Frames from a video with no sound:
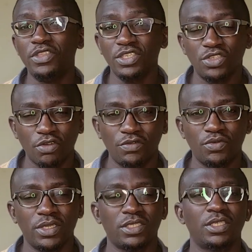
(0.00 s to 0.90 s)
these
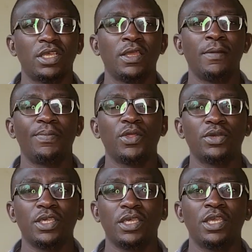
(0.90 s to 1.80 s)
softwares.
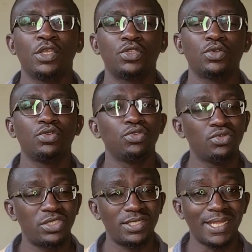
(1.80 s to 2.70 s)
Okay, so
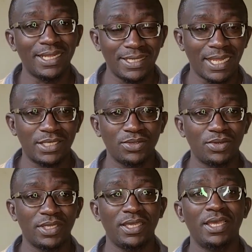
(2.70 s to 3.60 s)
you start that,
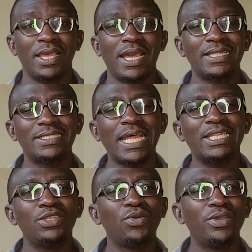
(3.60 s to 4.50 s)
okay, and
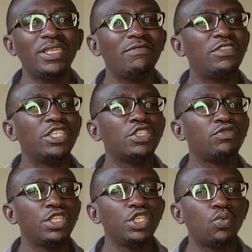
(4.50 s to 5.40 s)
start knowing if this
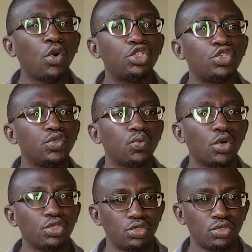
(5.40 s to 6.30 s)
is really what you
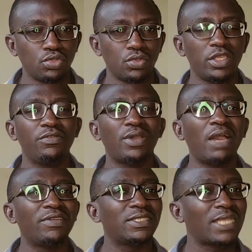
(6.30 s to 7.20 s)
want to do. If you
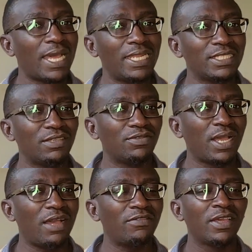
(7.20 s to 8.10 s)
have a talent, if you
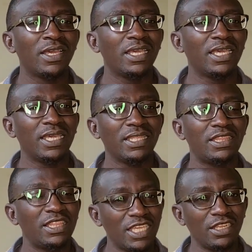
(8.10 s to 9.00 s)
have a
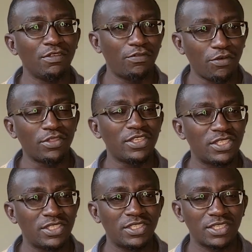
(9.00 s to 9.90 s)
thing for
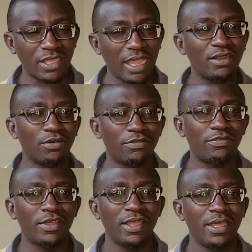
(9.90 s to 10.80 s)
this kind of
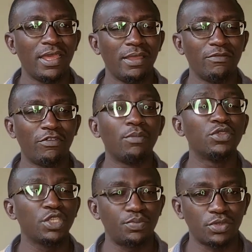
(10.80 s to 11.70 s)
for
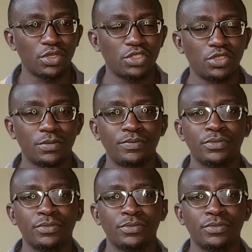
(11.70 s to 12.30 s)
music production,